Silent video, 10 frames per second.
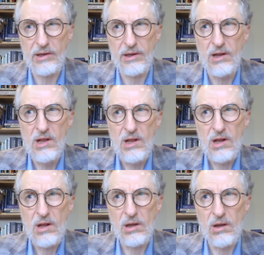And
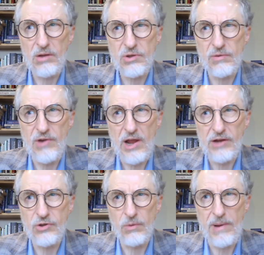lots of
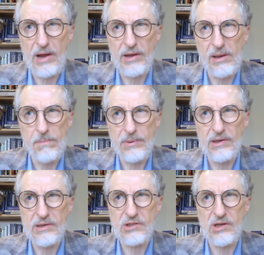National Party
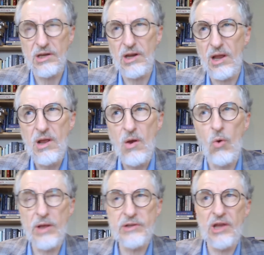MPs
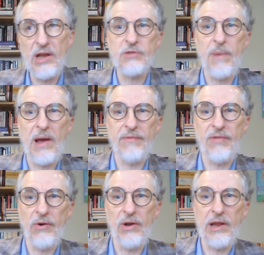said as part of
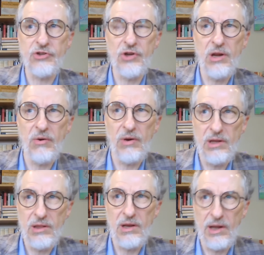their electioneering
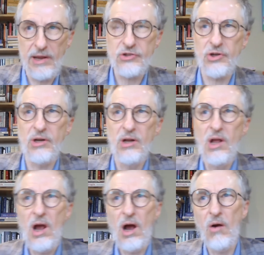in the election,
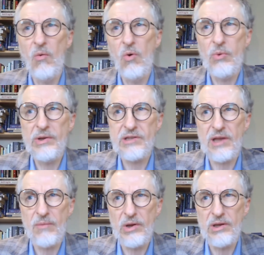oh, well, we
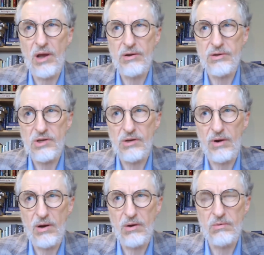said we'd go to
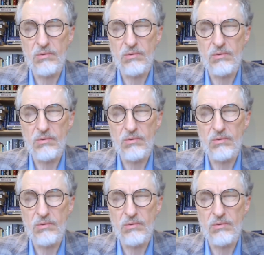zero